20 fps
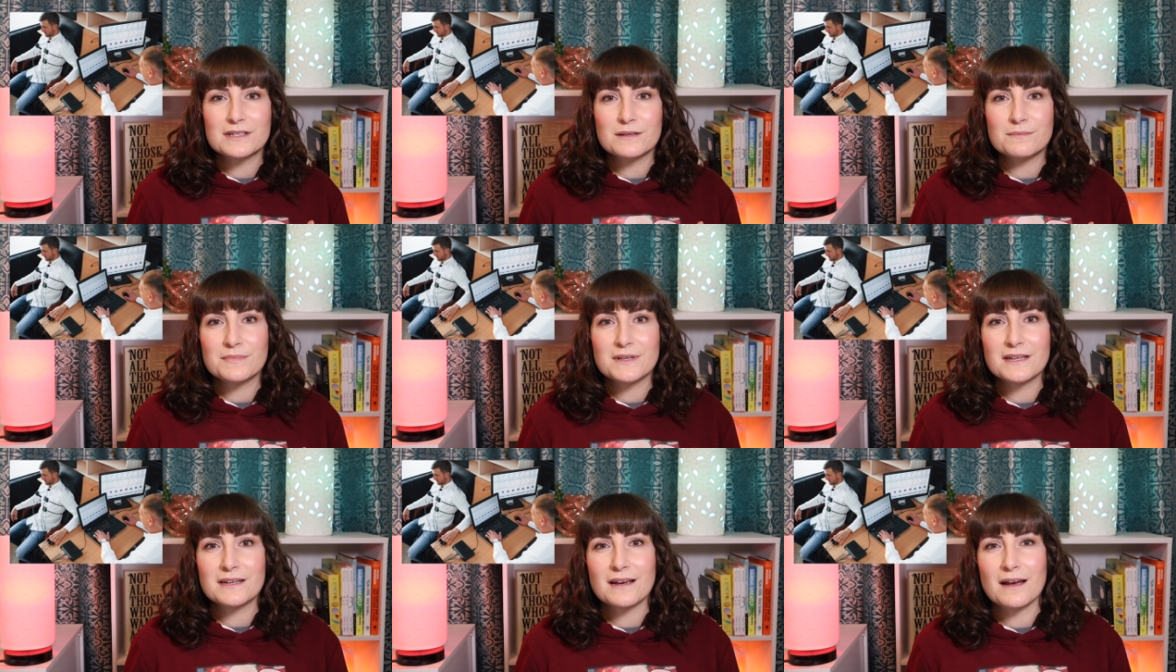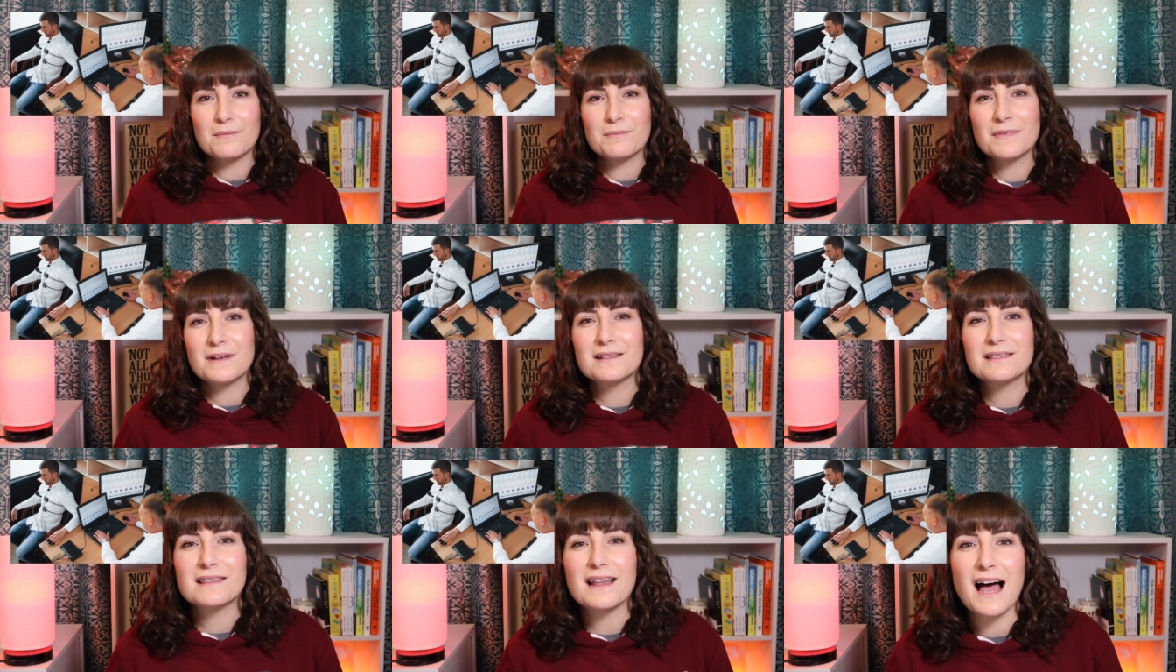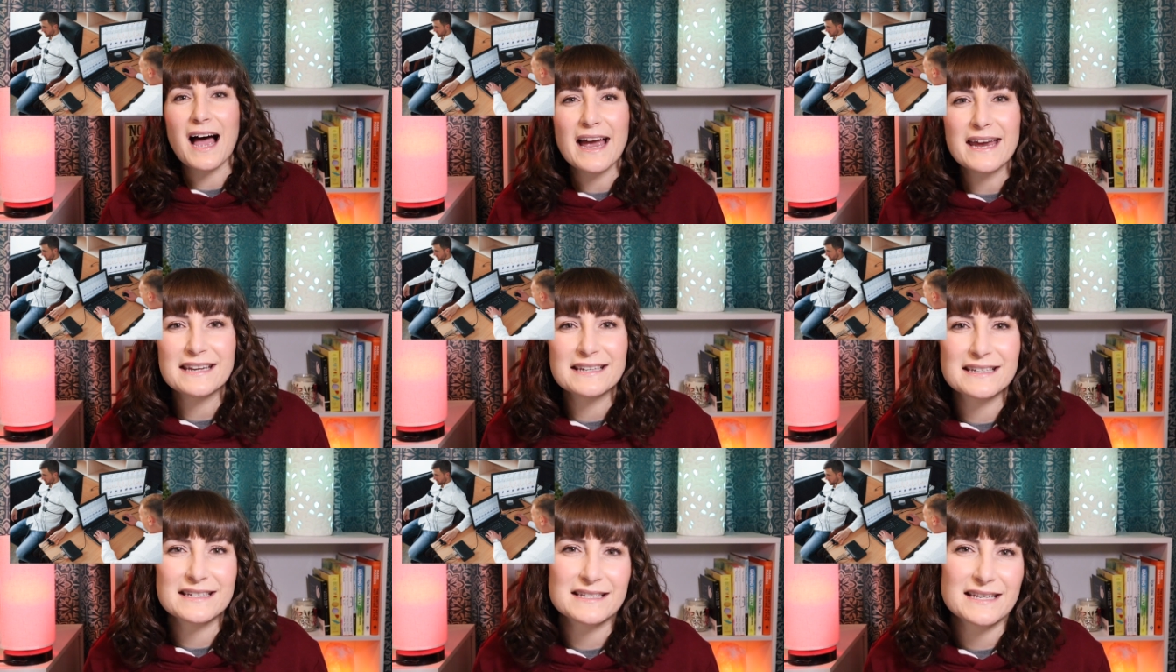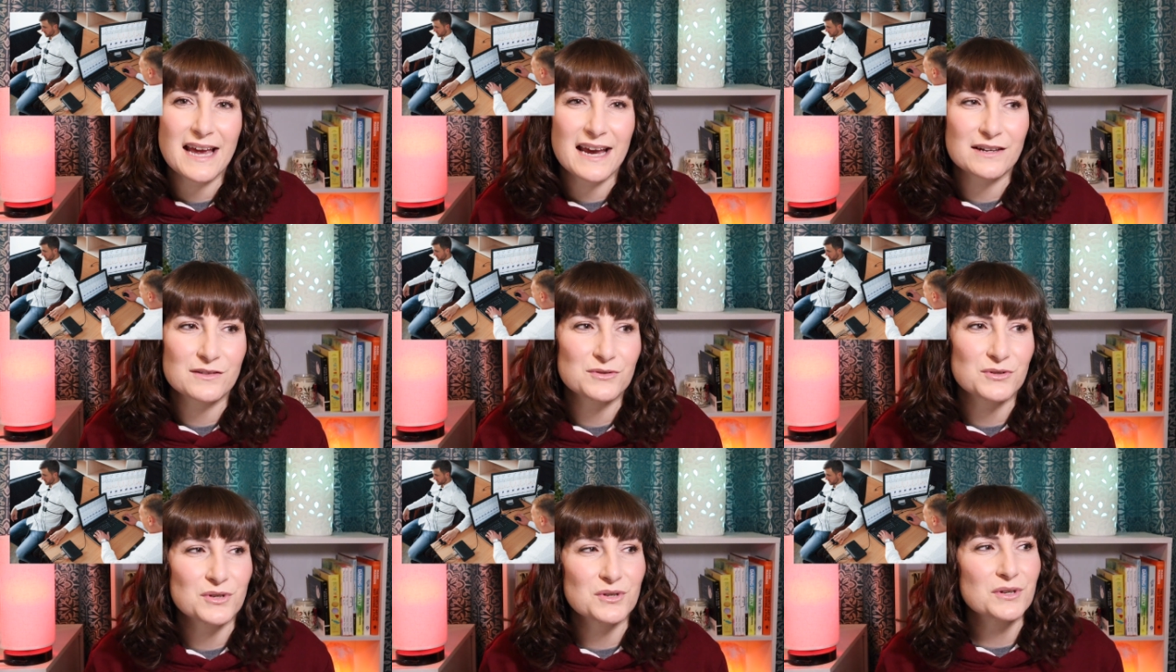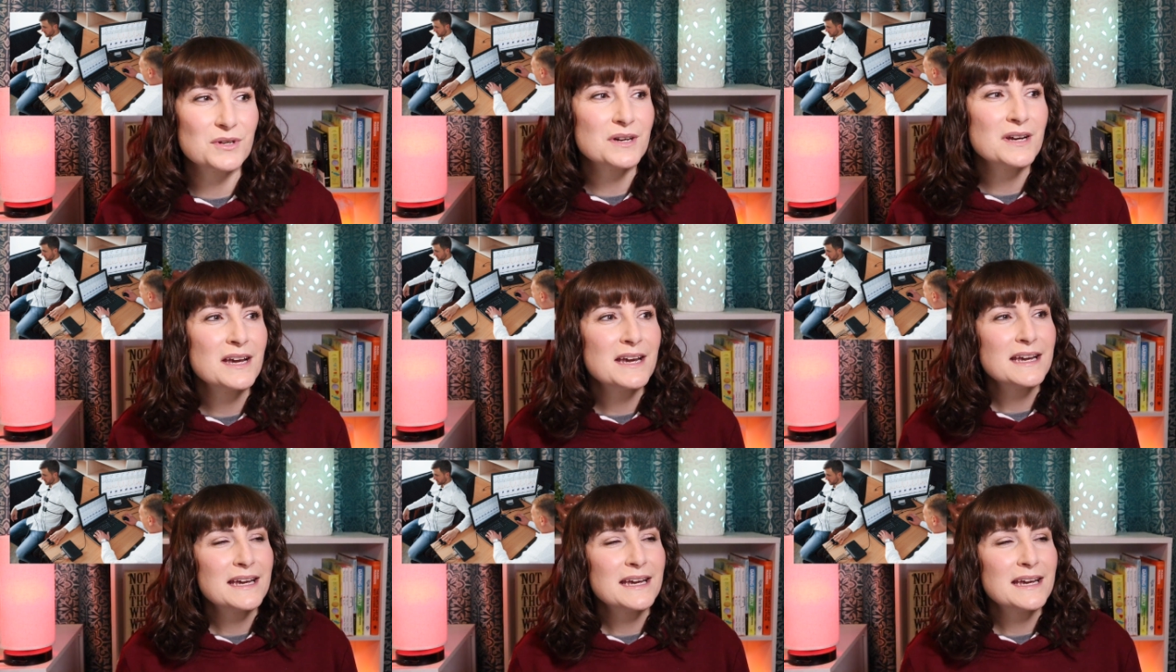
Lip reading: to become a lie detector.